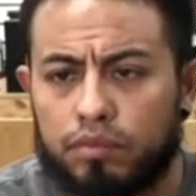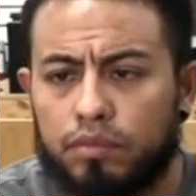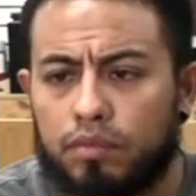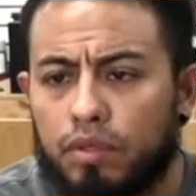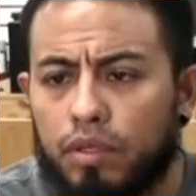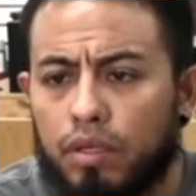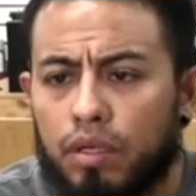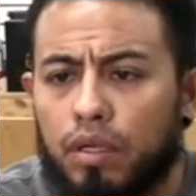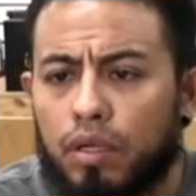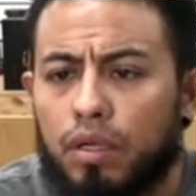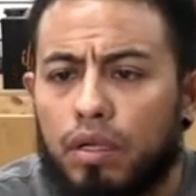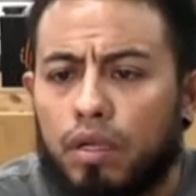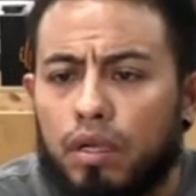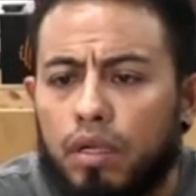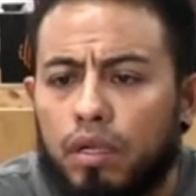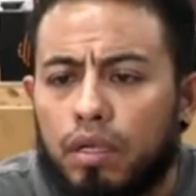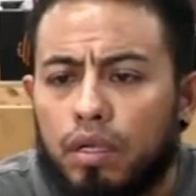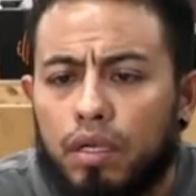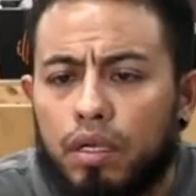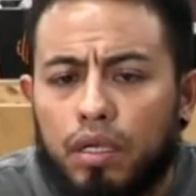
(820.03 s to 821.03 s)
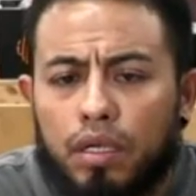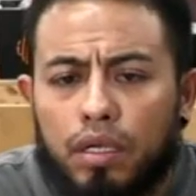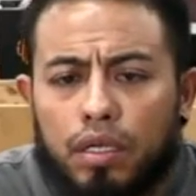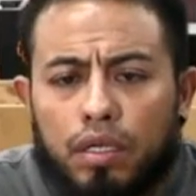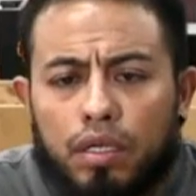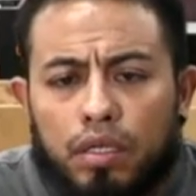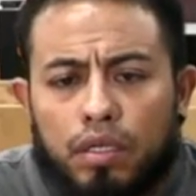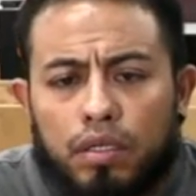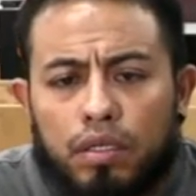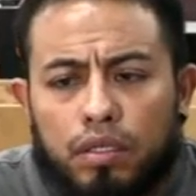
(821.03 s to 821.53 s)

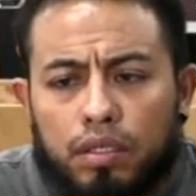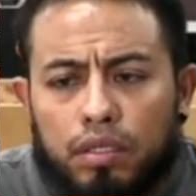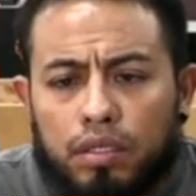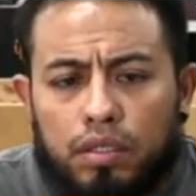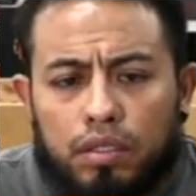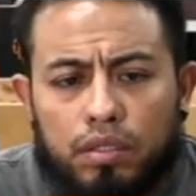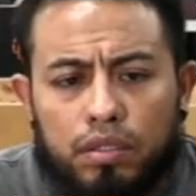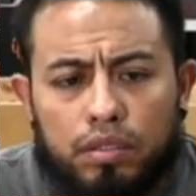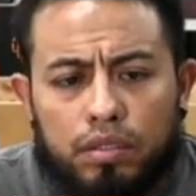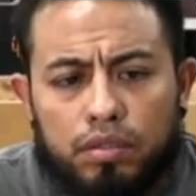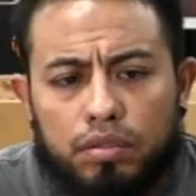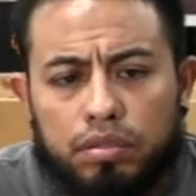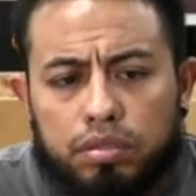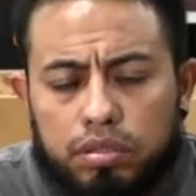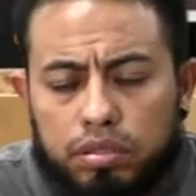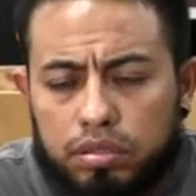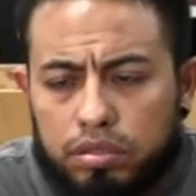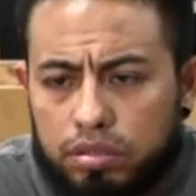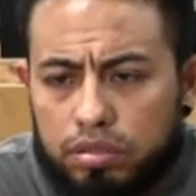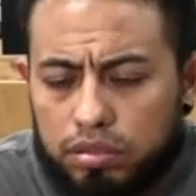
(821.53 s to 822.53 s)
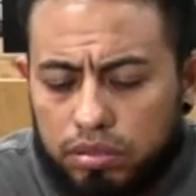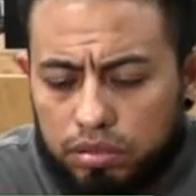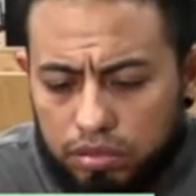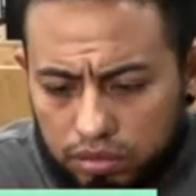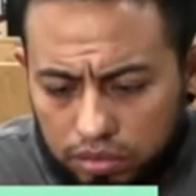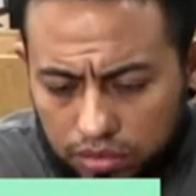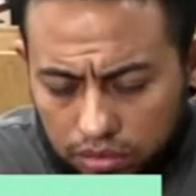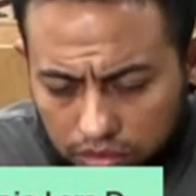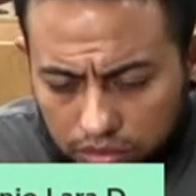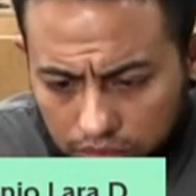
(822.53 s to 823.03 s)

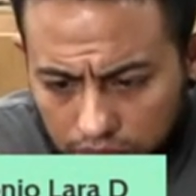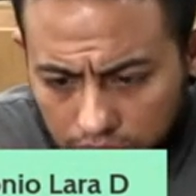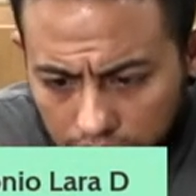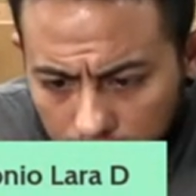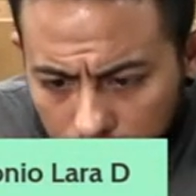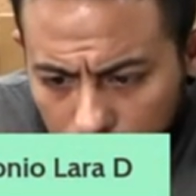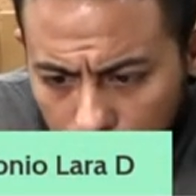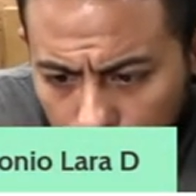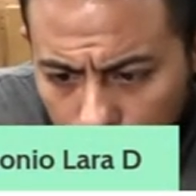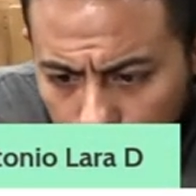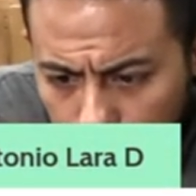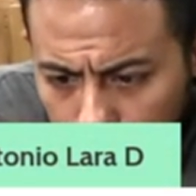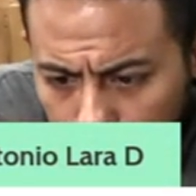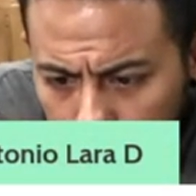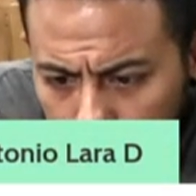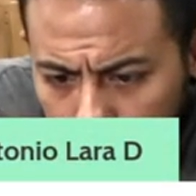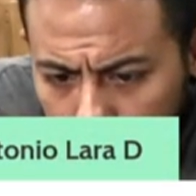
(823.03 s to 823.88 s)
This person isn't speaking.